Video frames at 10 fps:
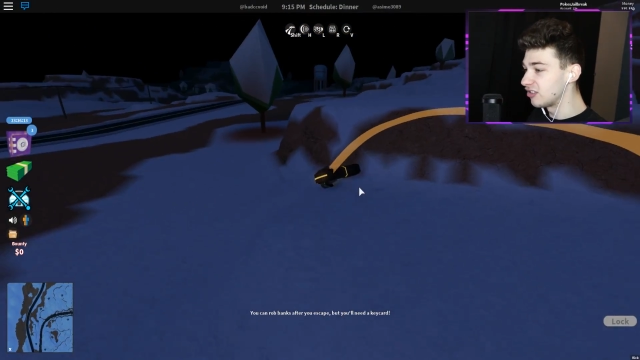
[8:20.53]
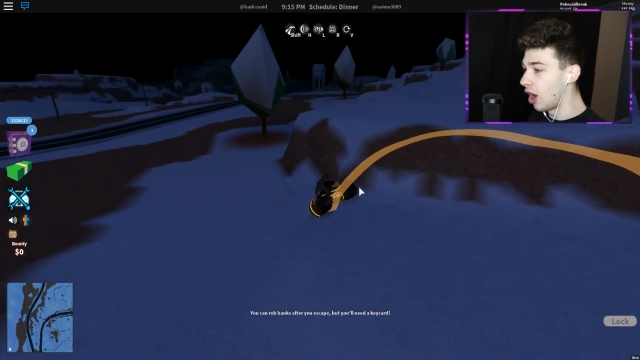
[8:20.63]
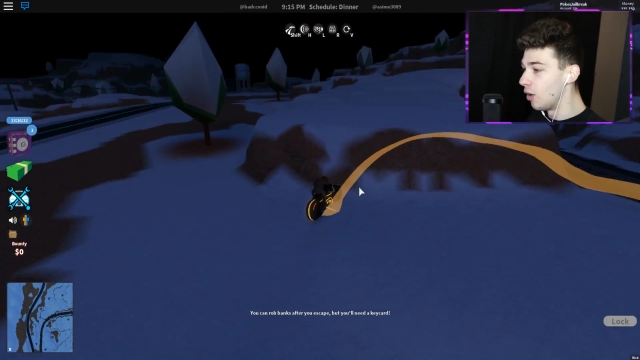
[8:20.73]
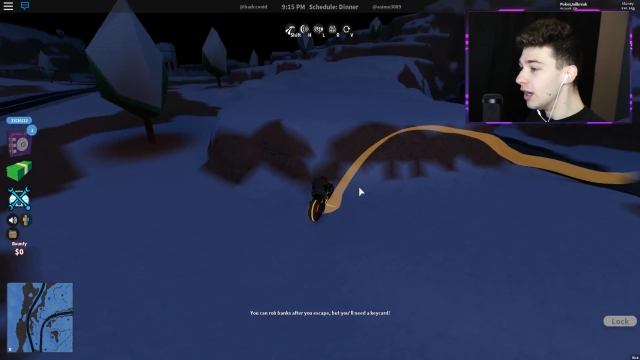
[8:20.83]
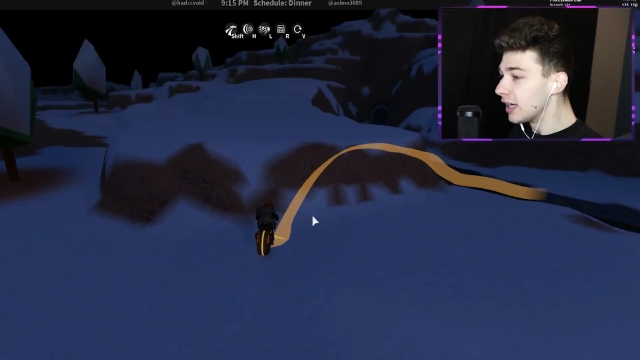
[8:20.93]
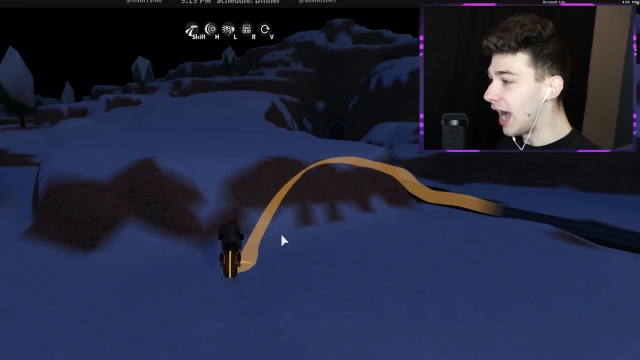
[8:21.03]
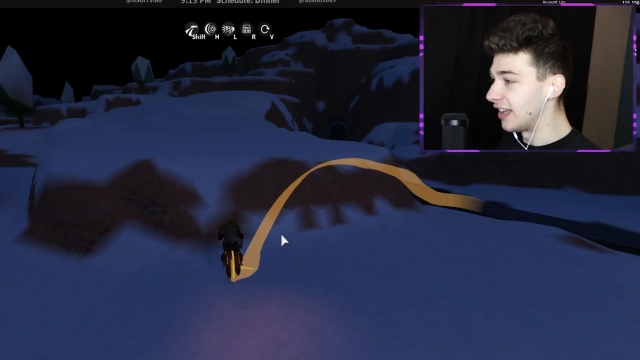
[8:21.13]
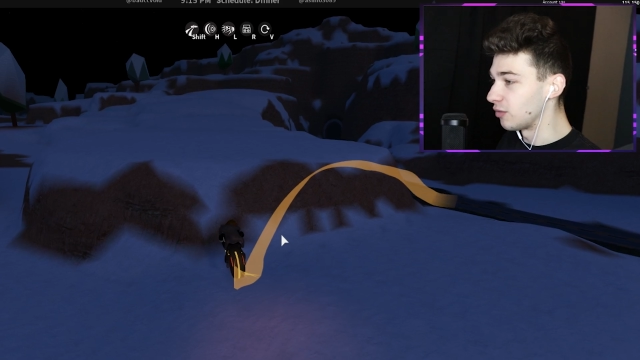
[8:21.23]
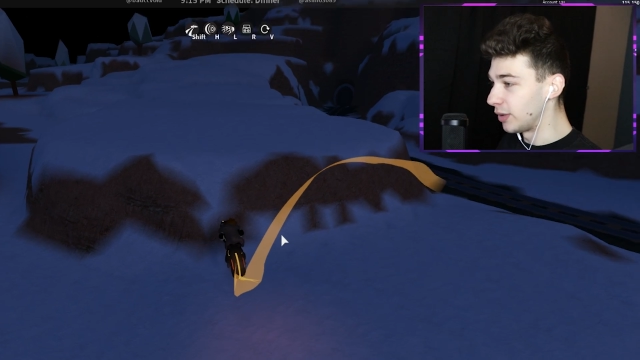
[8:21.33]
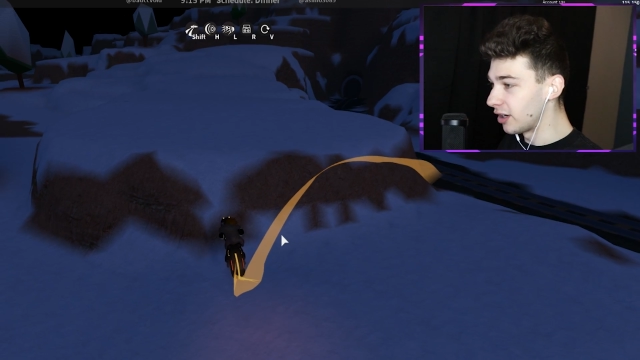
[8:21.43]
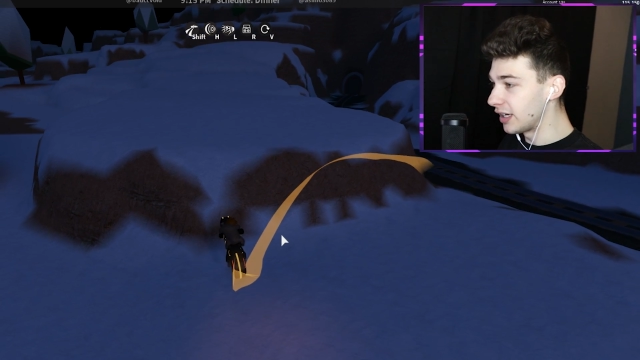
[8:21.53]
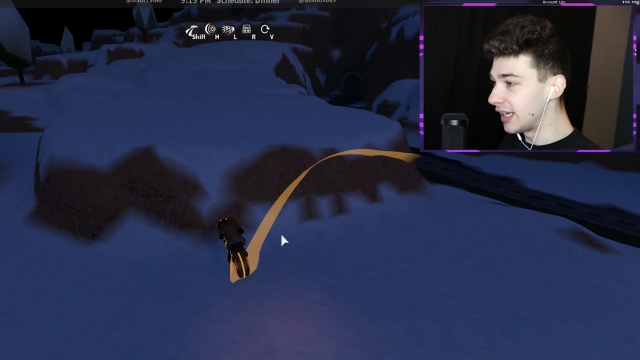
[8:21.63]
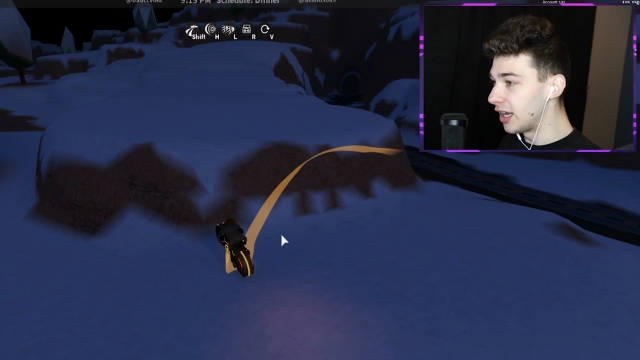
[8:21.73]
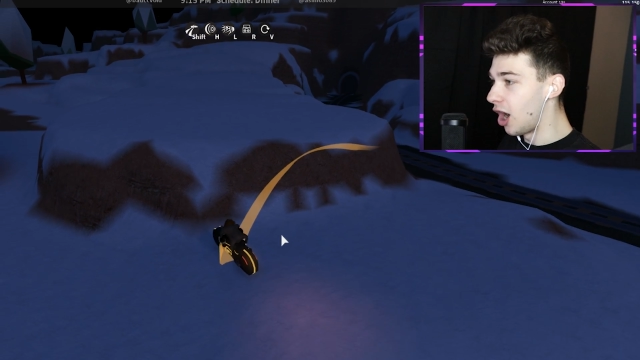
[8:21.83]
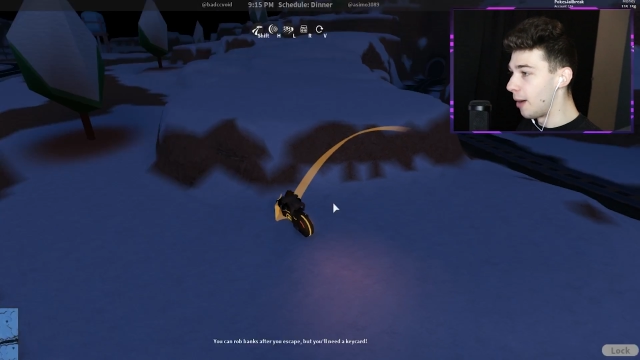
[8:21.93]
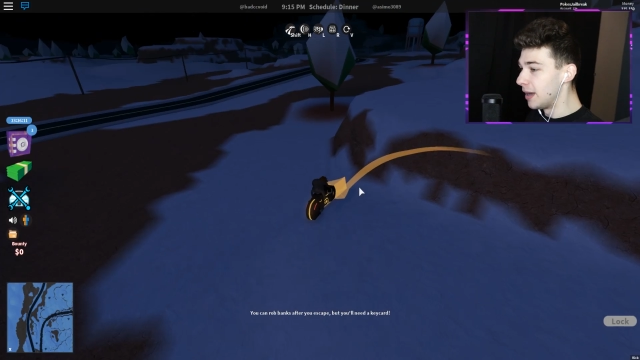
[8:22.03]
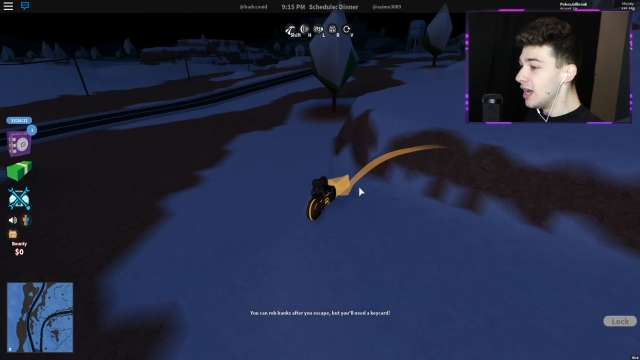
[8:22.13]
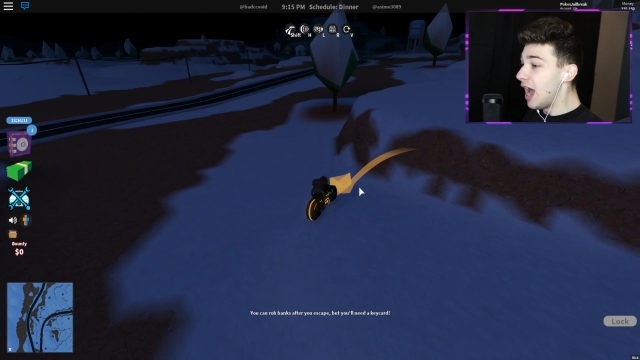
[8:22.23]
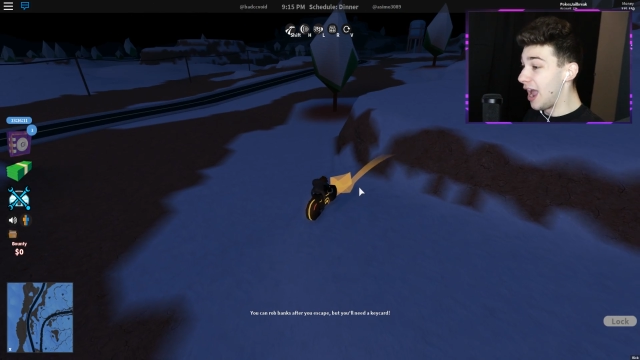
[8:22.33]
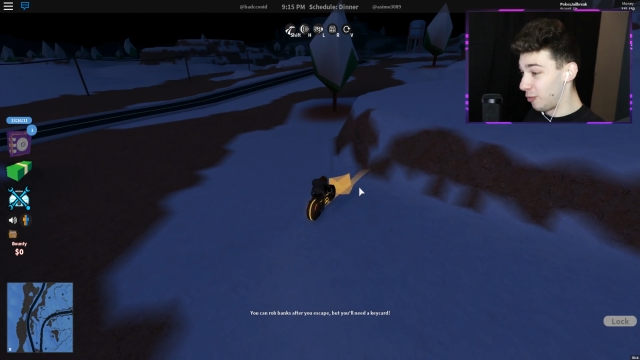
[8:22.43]
So guys, we are going to get up
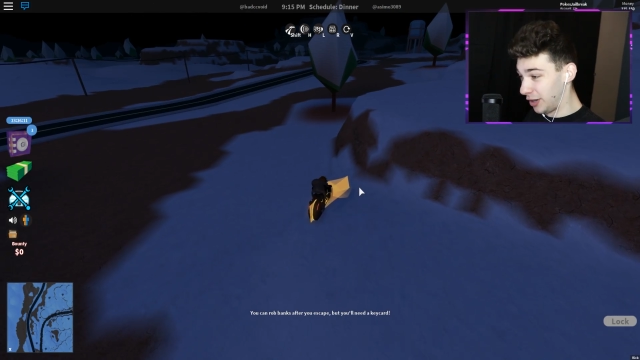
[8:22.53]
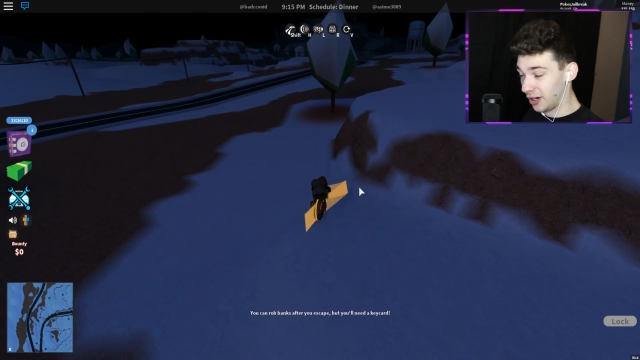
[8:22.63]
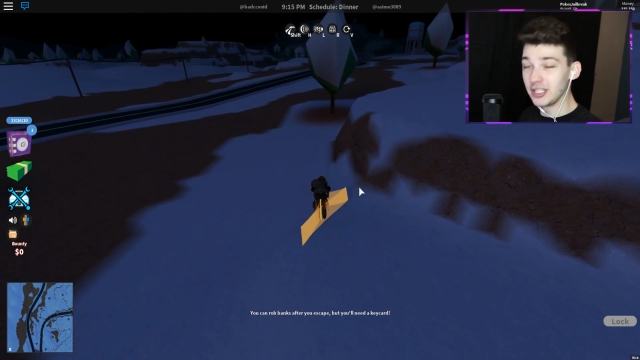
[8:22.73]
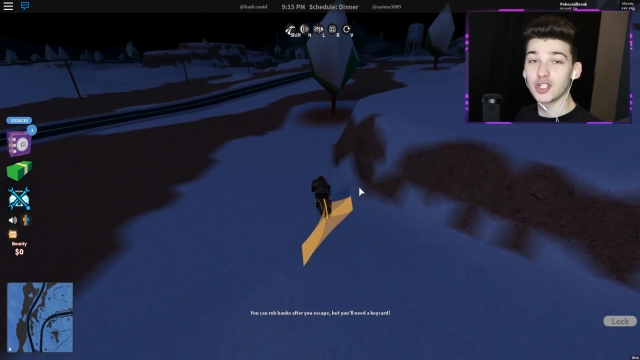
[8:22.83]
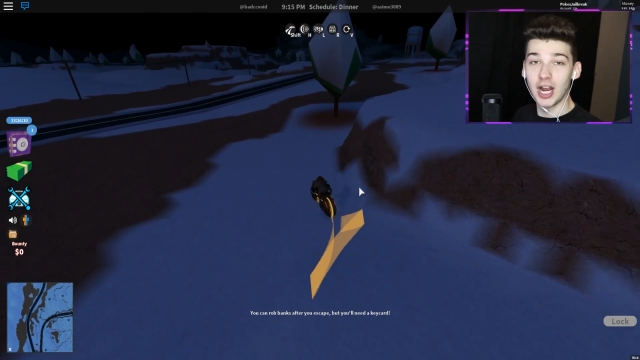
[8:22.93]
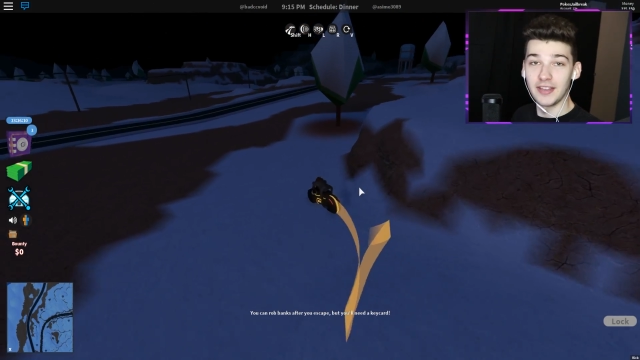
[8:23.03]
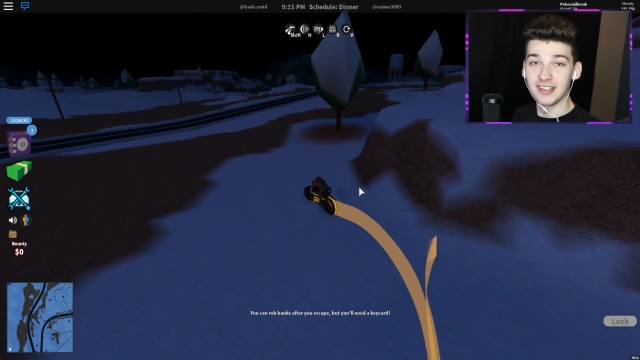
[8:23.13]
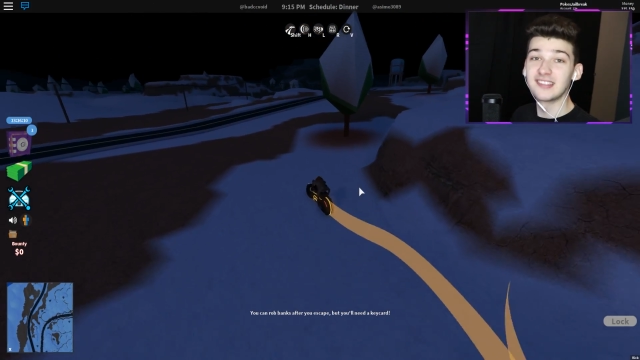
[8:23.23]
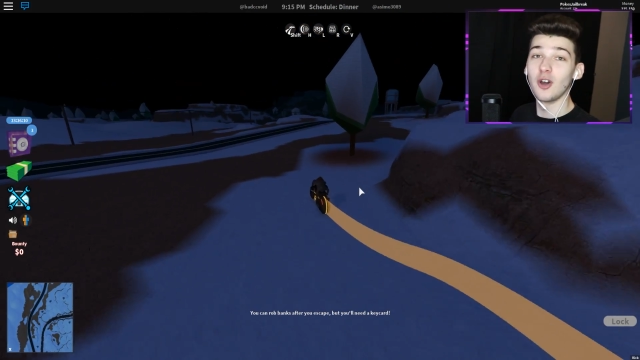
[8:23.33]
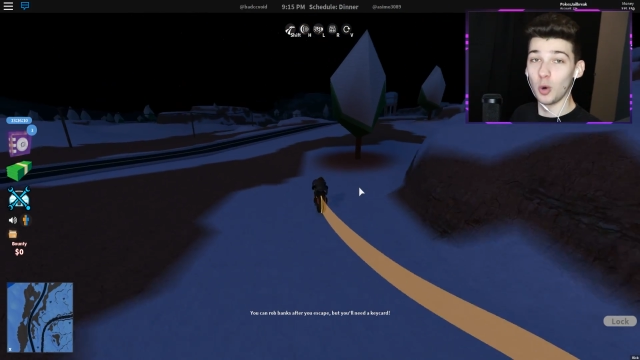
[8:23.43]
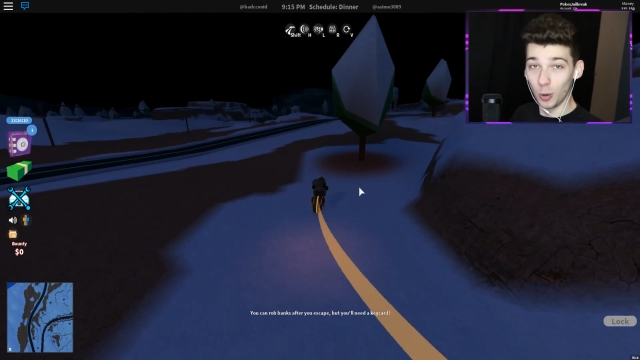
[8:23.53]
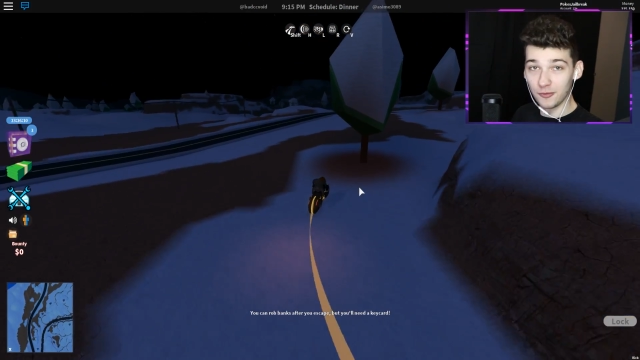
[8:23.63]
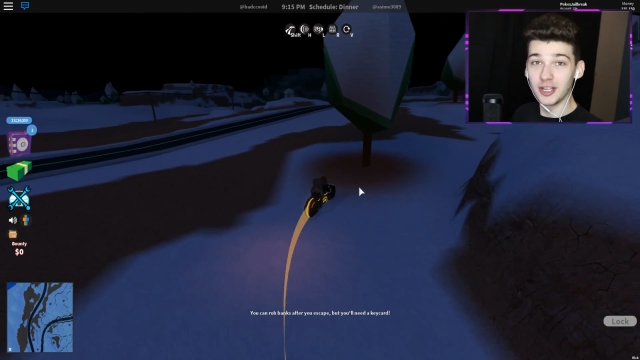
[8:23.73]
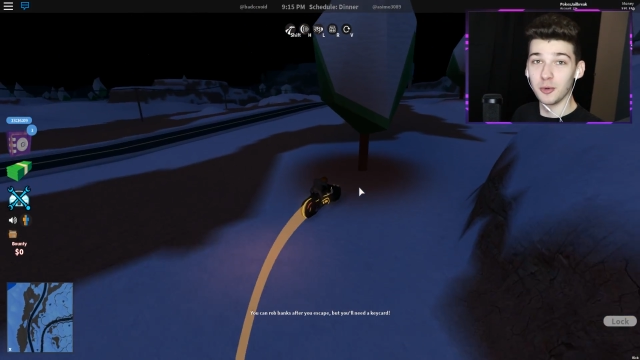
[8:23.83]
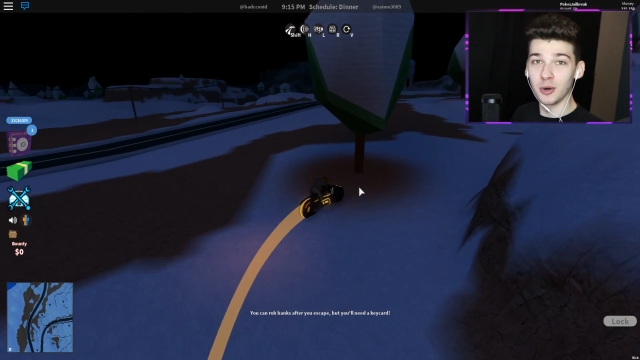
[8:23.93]
and we are going to try this. So hopefully it